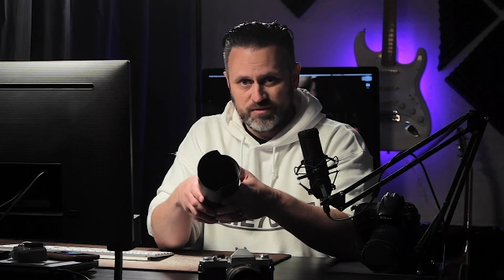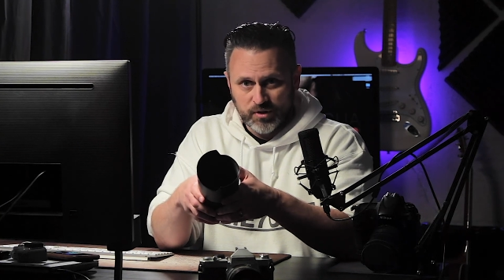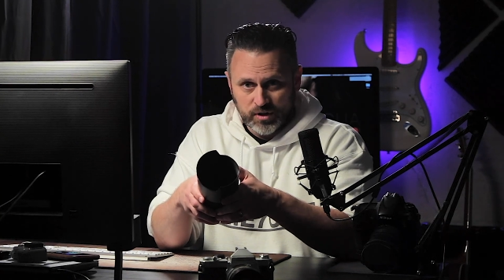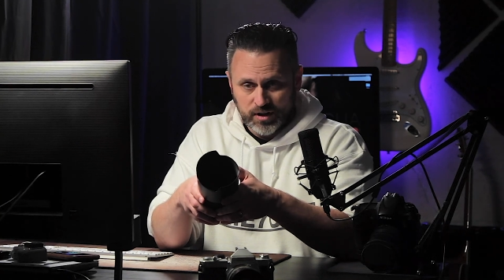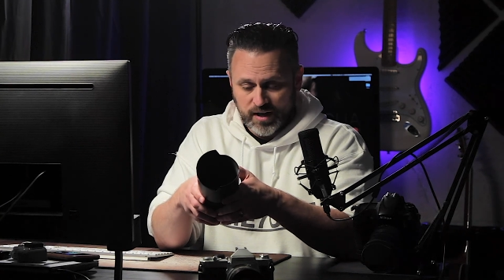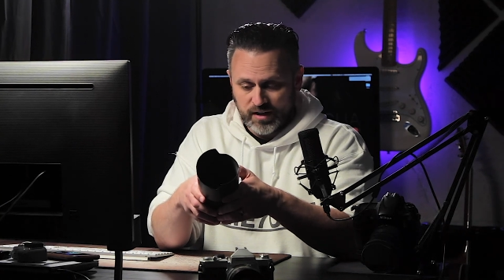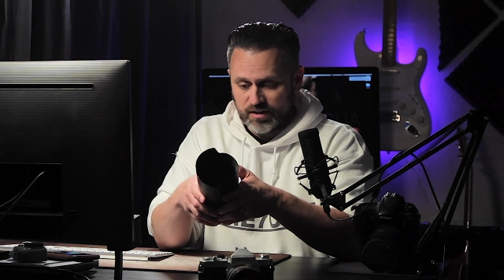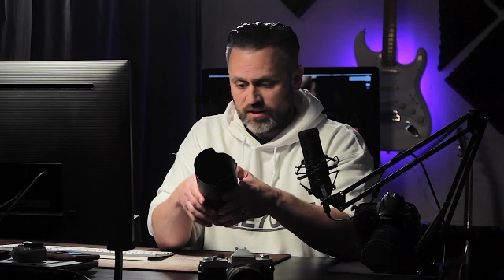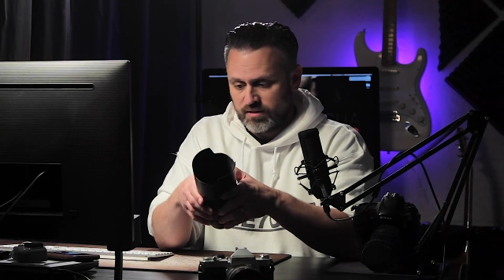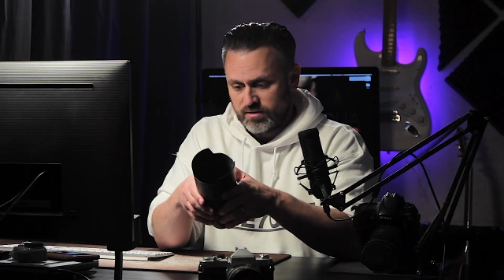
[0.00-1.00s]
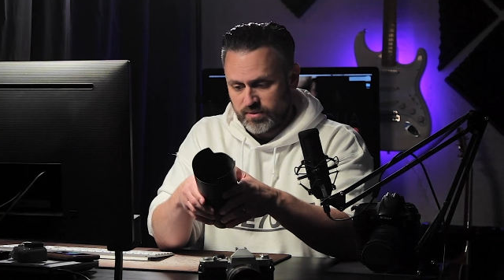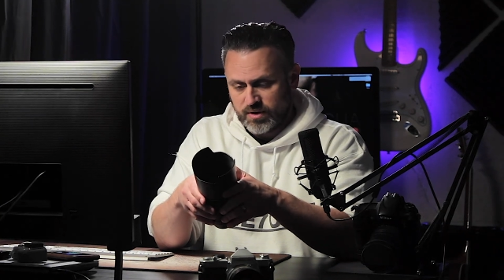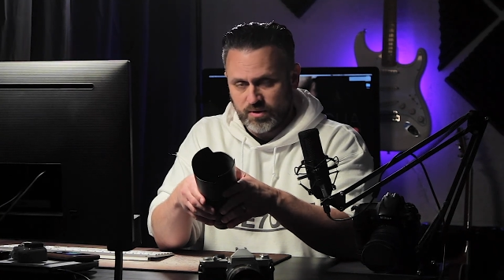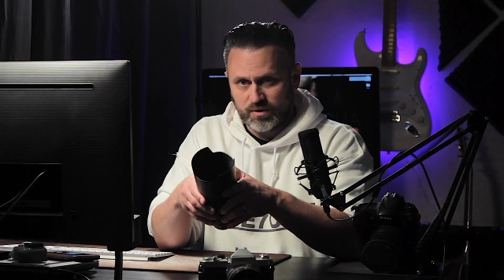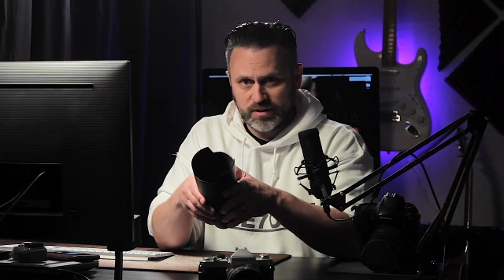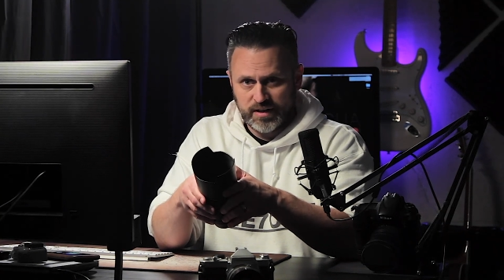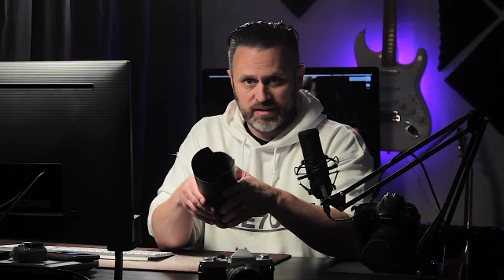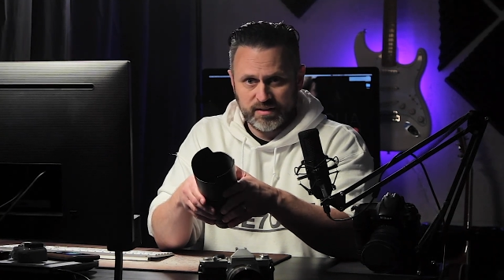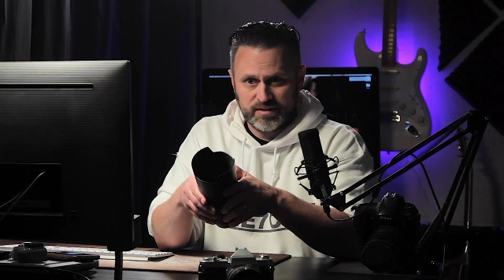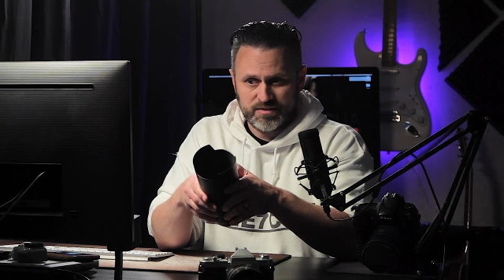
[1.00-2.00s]
full length, 3/4
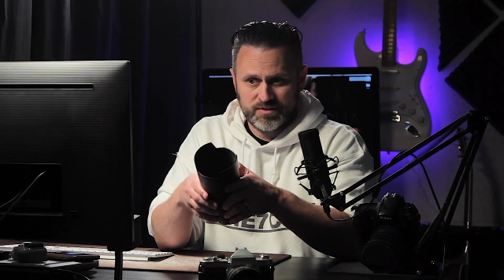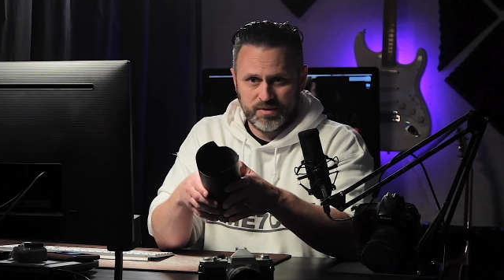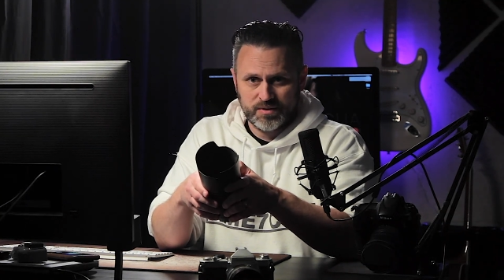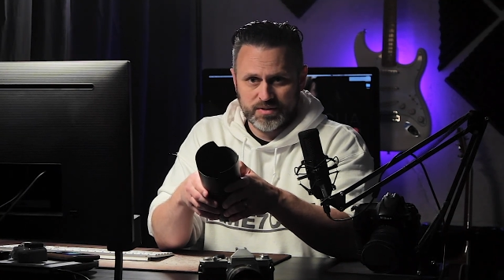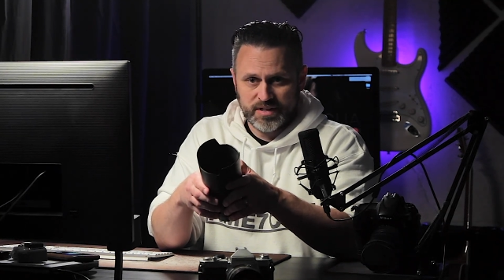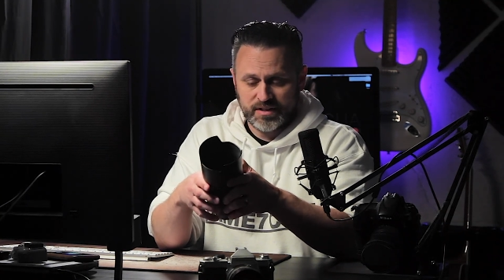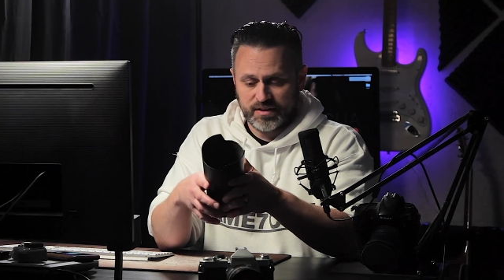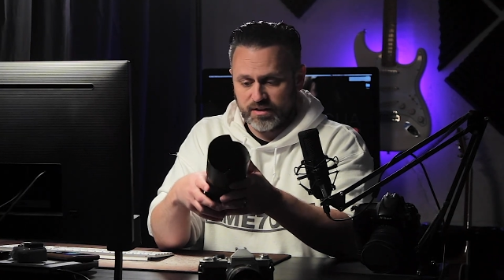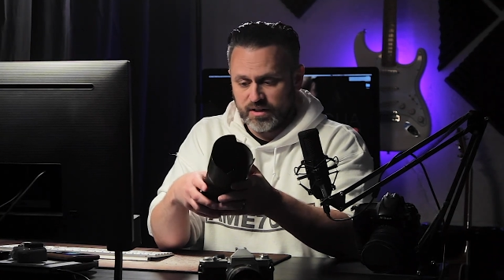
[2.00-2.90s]
length in a studio setting,